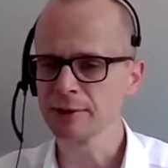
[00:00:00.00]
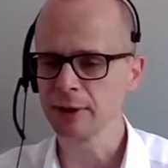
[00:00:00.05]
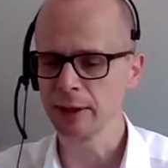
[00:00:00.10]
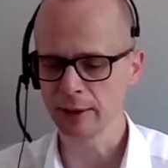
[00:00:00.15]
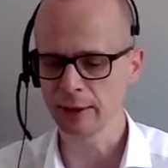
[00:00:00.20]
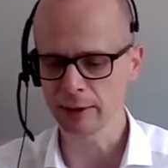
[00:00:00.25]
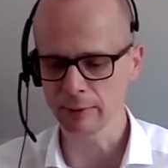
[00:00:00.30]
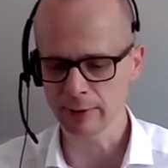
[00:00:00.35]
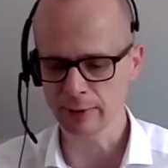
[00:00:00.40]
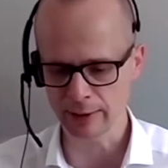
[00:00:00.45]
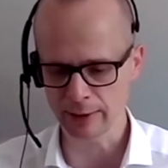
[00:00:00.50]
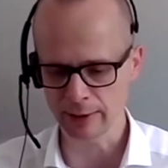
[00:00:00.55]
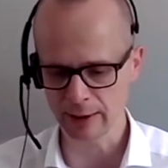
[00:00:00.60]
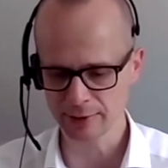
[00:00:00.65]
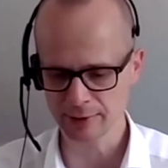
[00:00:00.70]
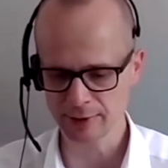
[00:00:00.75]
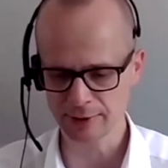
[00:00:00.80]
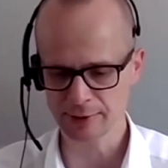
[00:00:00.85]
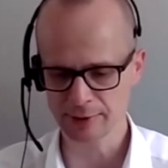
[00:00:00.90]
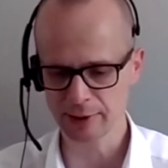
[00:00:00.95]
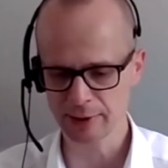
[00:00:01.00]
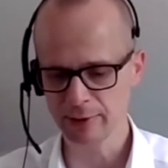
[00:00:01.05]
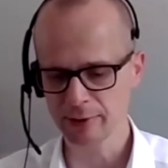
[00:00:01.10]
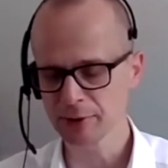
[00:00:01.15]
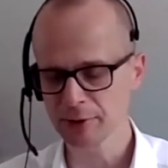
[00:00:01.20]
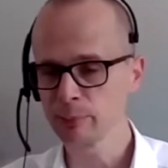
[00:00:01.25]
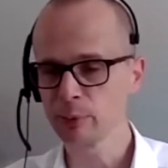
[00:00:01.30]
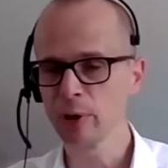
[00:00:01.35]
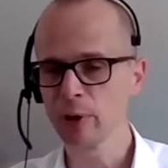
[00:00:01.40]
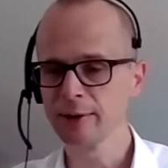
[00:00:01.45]
And I don't think that's necessarily a
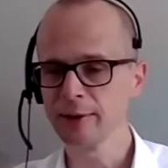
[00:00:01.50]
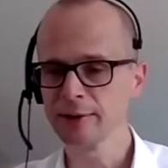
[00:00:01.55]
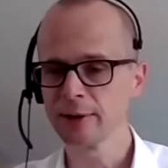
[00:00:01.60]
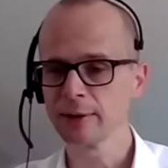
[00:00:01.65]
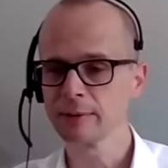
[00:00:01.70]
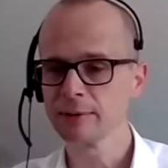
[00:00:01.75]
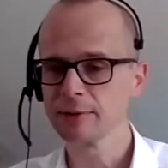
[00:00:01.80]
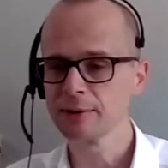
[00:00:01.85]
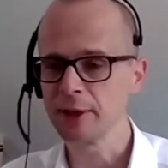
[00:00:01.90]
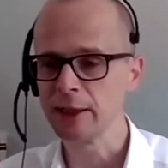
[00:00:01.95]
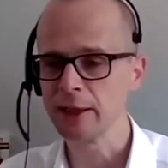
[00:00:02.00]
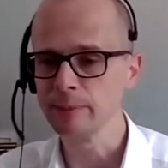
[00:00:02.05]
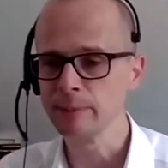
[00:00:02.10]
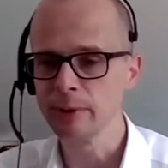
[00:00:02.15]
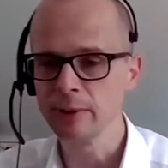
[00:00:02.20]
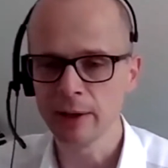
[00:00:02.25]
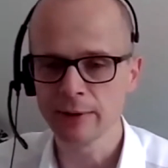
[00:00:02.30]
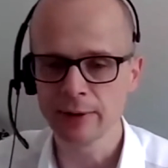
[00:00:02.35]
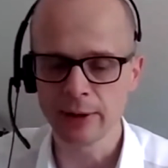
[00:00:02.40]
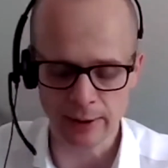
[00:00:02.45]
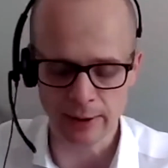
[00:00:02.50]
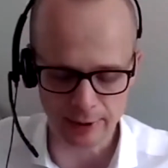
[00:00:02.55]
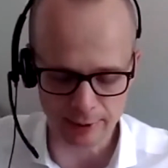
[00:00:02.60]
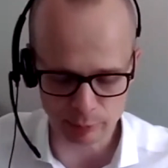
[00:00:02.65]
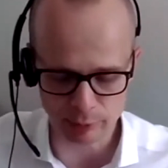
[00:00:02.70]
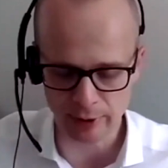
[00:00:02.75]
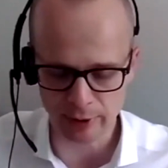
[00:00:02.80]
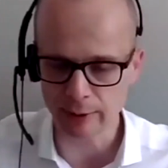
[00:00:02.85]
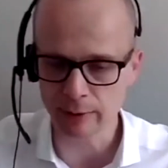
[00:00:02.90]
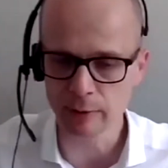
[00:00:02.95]
surprising statement. I think that's
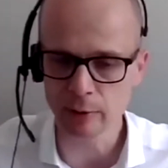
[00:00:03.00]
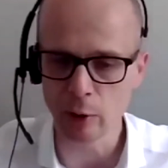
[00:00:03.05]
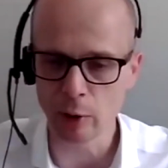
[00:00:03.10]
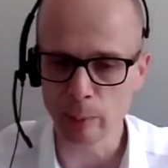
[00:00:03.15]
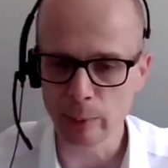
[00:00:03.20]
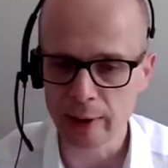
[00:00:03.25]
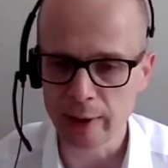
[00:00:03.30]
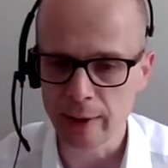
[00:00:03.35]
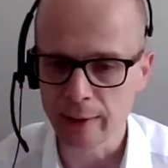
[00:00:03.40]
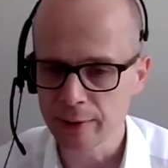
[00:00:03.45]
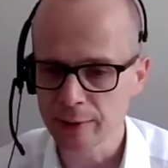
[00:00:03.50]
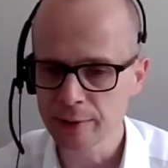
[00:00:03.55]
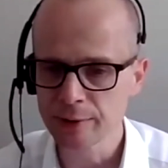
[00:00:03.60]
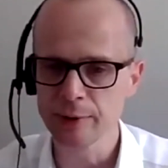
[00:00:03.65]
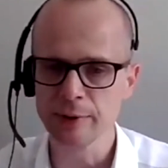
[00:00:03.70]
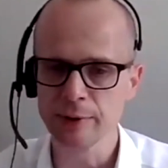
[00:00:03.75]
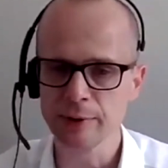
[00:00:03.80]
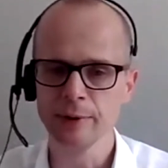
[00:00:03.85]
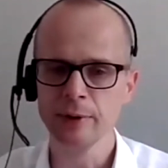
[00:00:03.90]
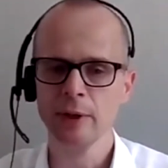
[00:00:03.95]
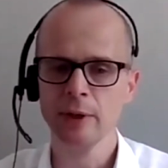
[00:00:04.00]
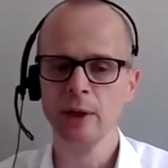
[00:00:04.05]
pretty commonly understood.